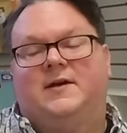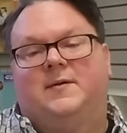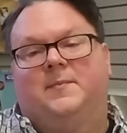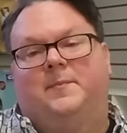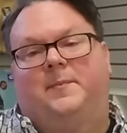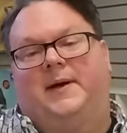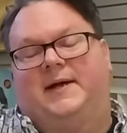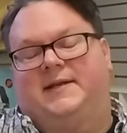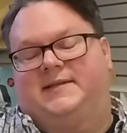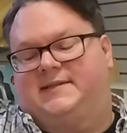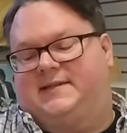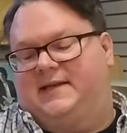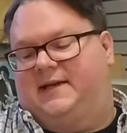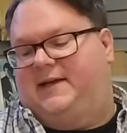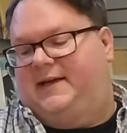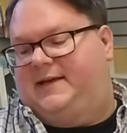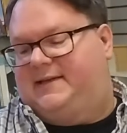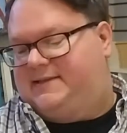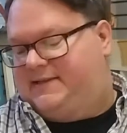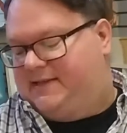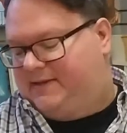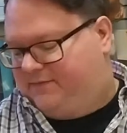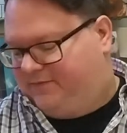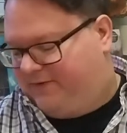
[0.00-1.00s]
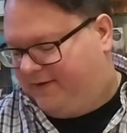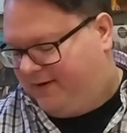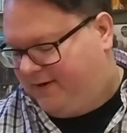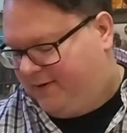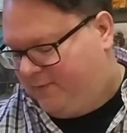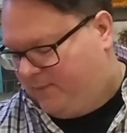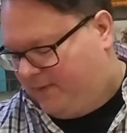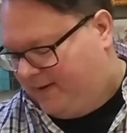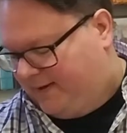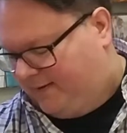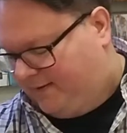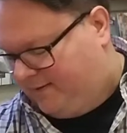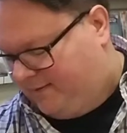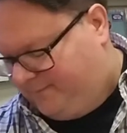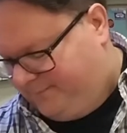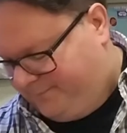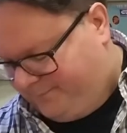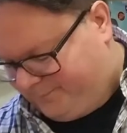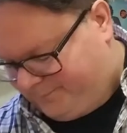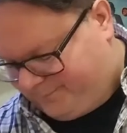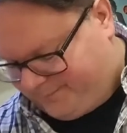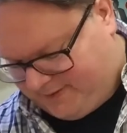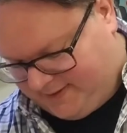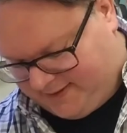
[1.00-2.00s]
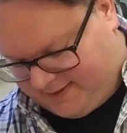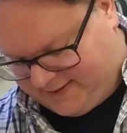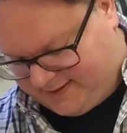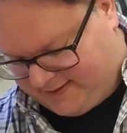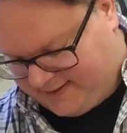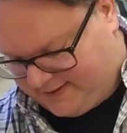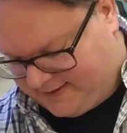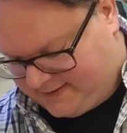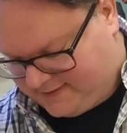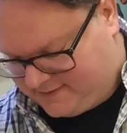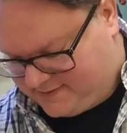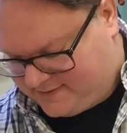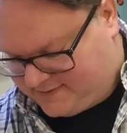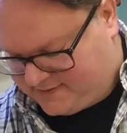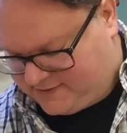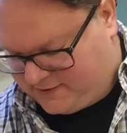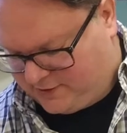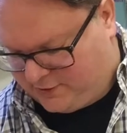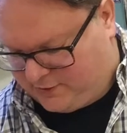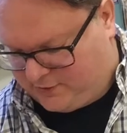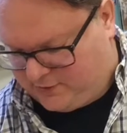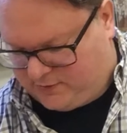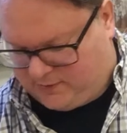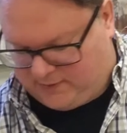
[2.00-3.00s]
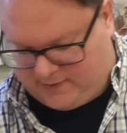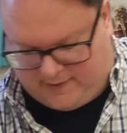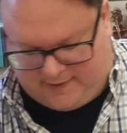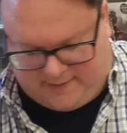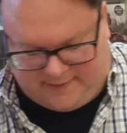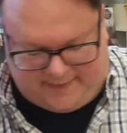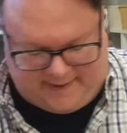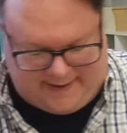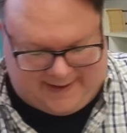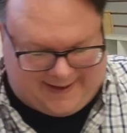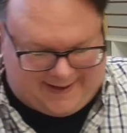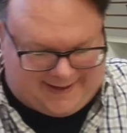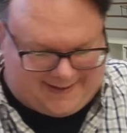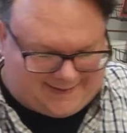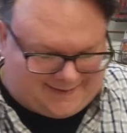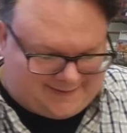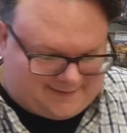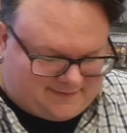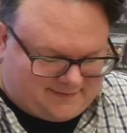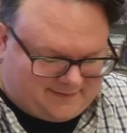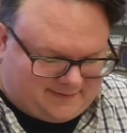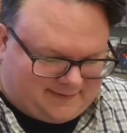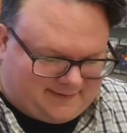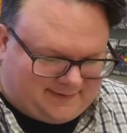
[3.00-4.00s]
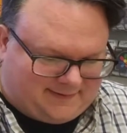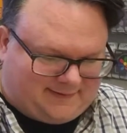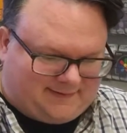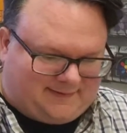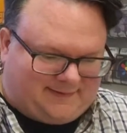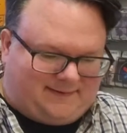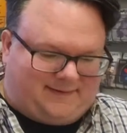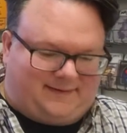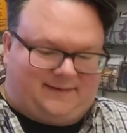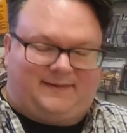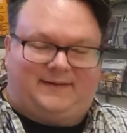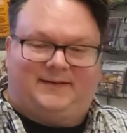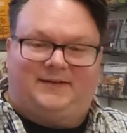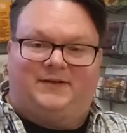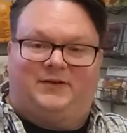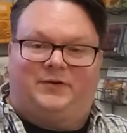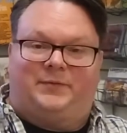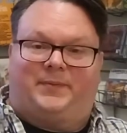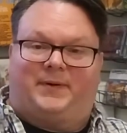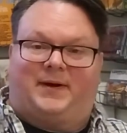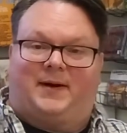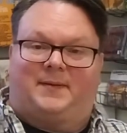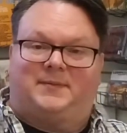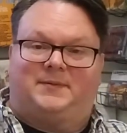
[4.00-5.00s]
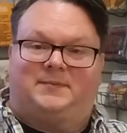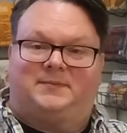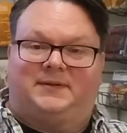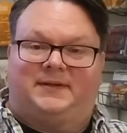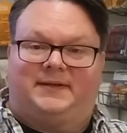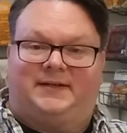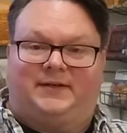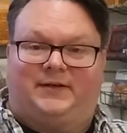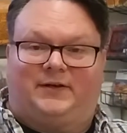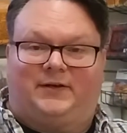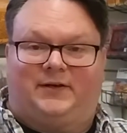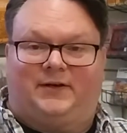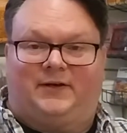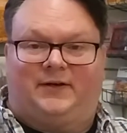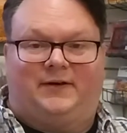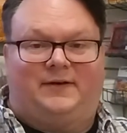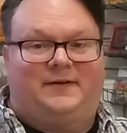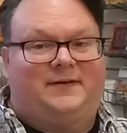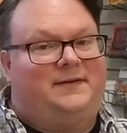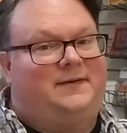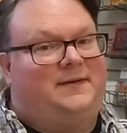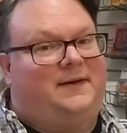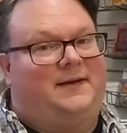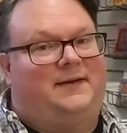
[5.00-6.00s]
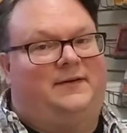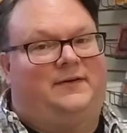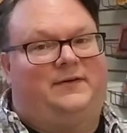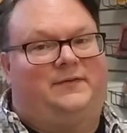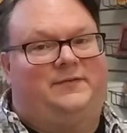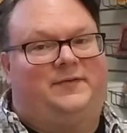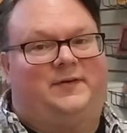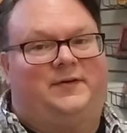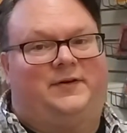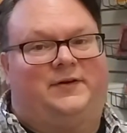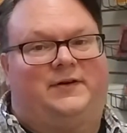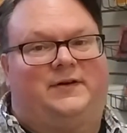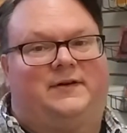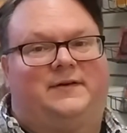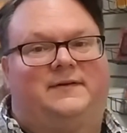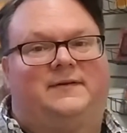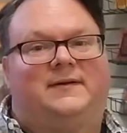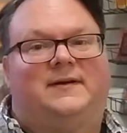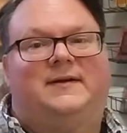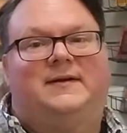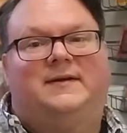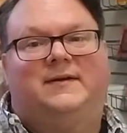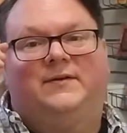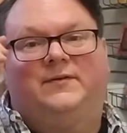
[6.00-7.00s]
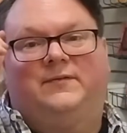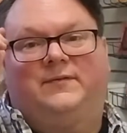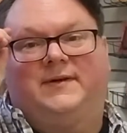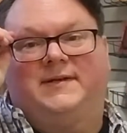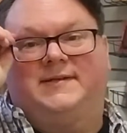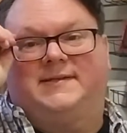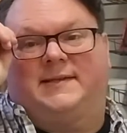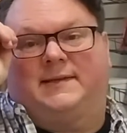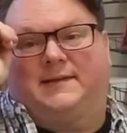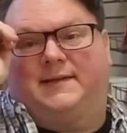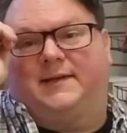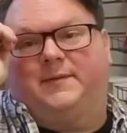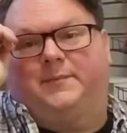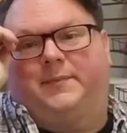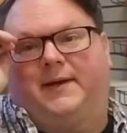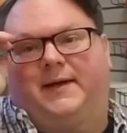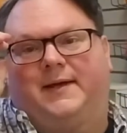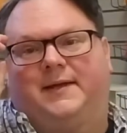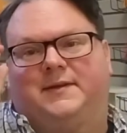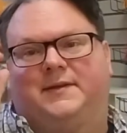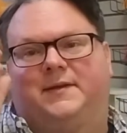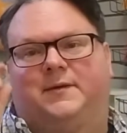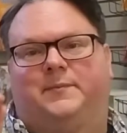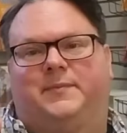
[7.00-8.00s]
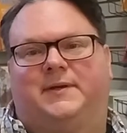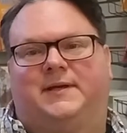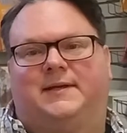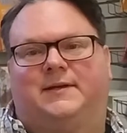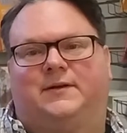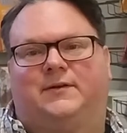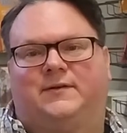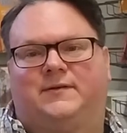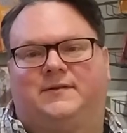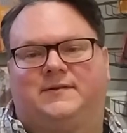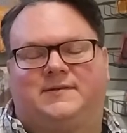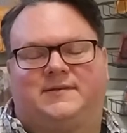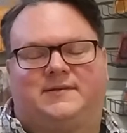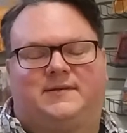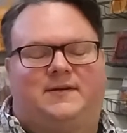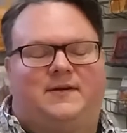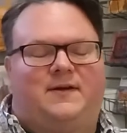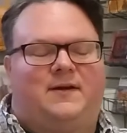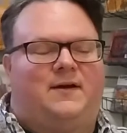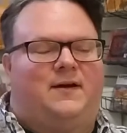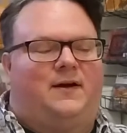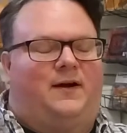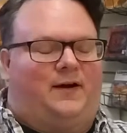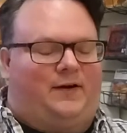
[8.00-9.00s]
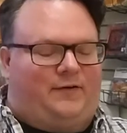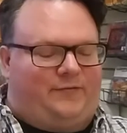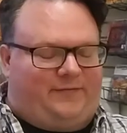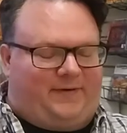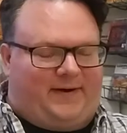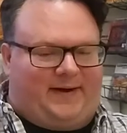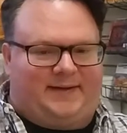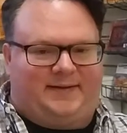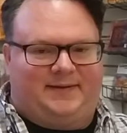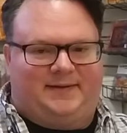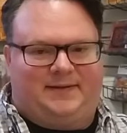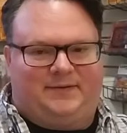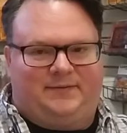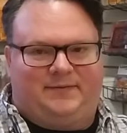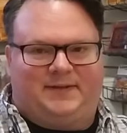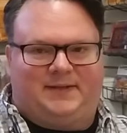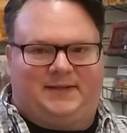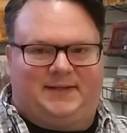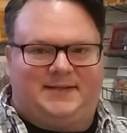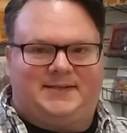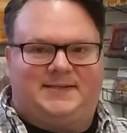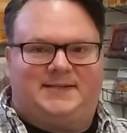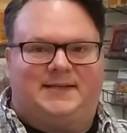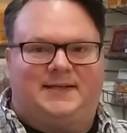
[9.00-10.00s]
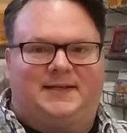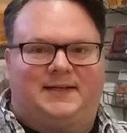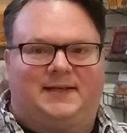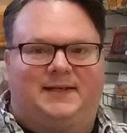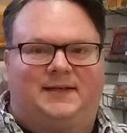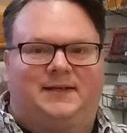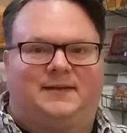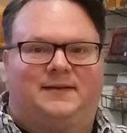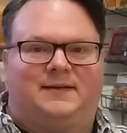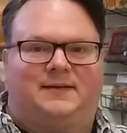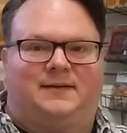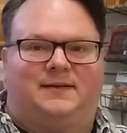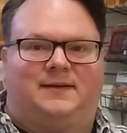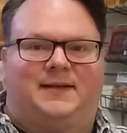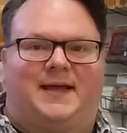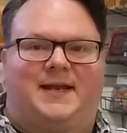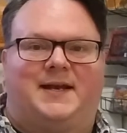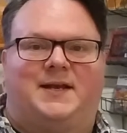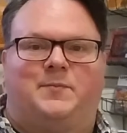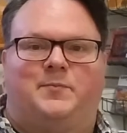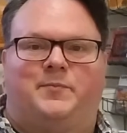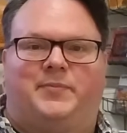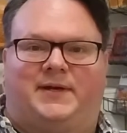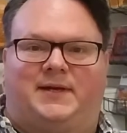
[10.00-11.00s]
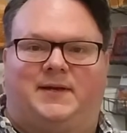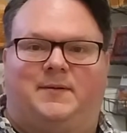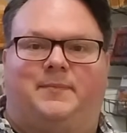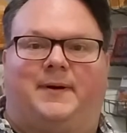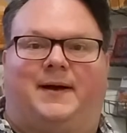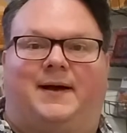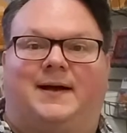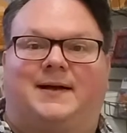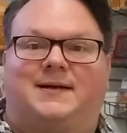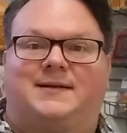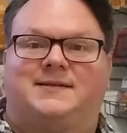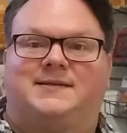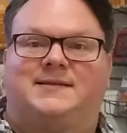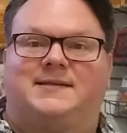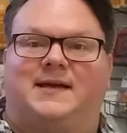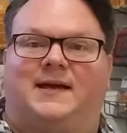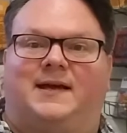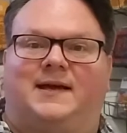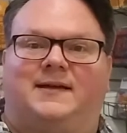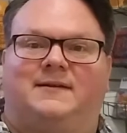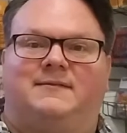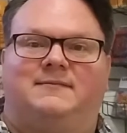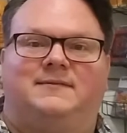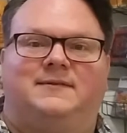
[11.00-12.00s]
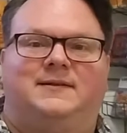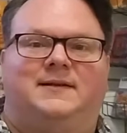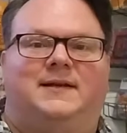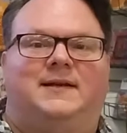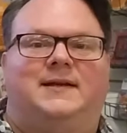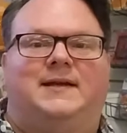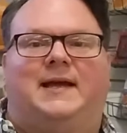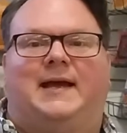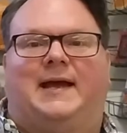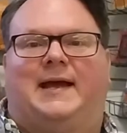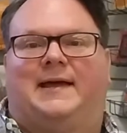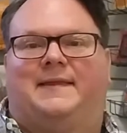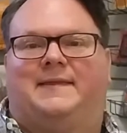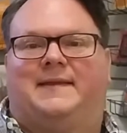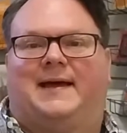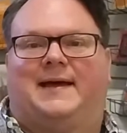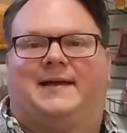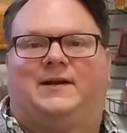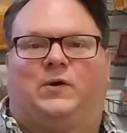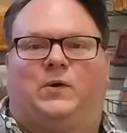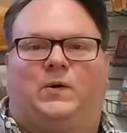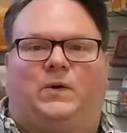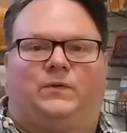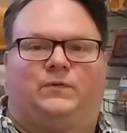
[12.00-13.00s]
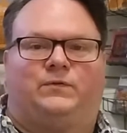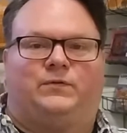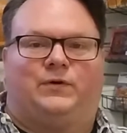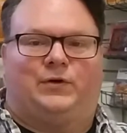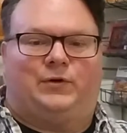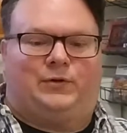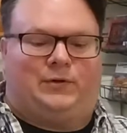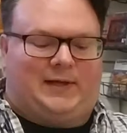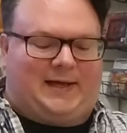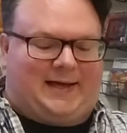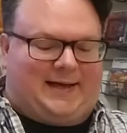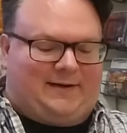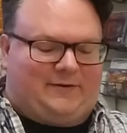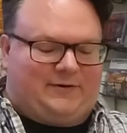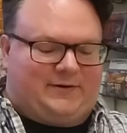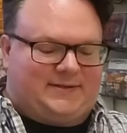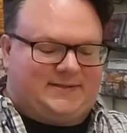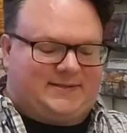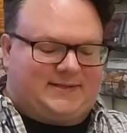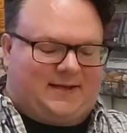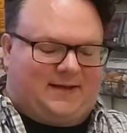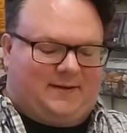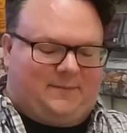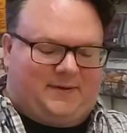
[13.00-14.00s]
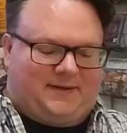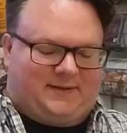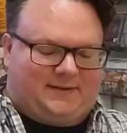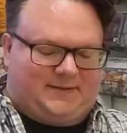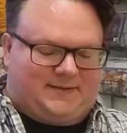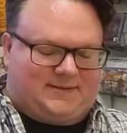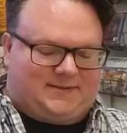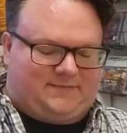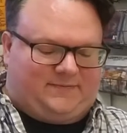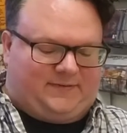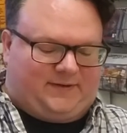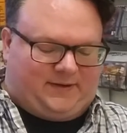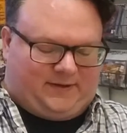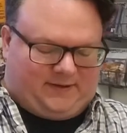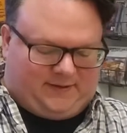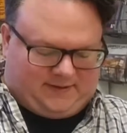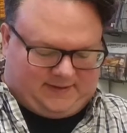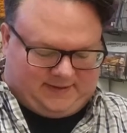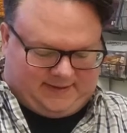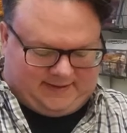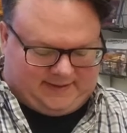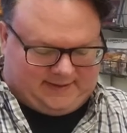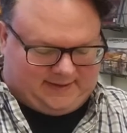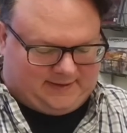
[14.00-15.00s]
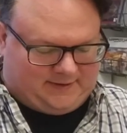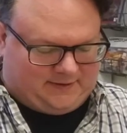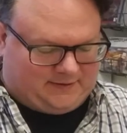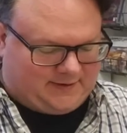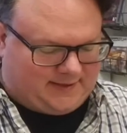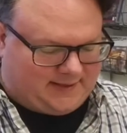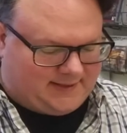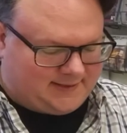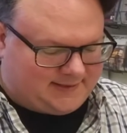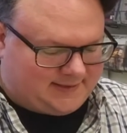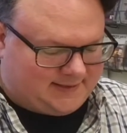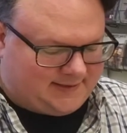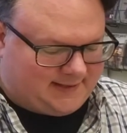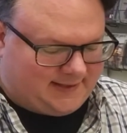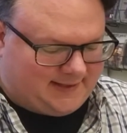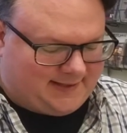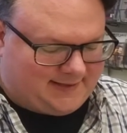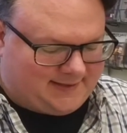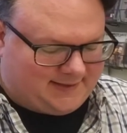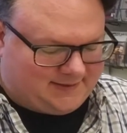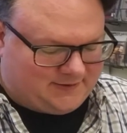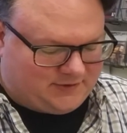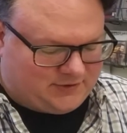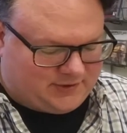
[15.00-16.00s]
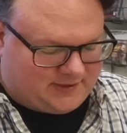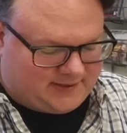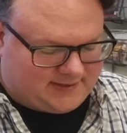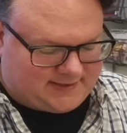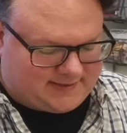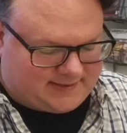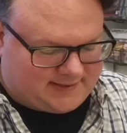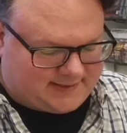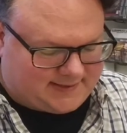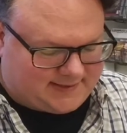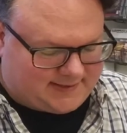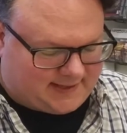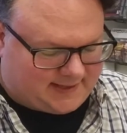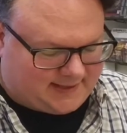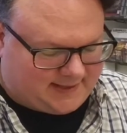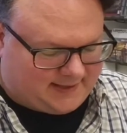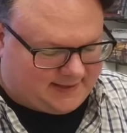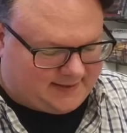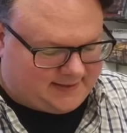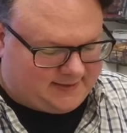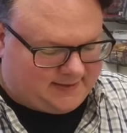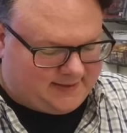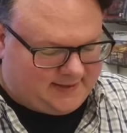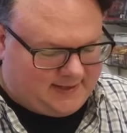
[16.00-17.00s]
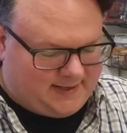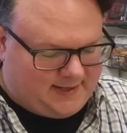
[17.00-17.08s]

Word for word: But uh, it did very well, and so that uh, you probably heard, I don't know if you heard recently, but the Beatles are finally releasing the Let It Be box set and that whole rollout is coming this fall, and I'll get to that in just a second.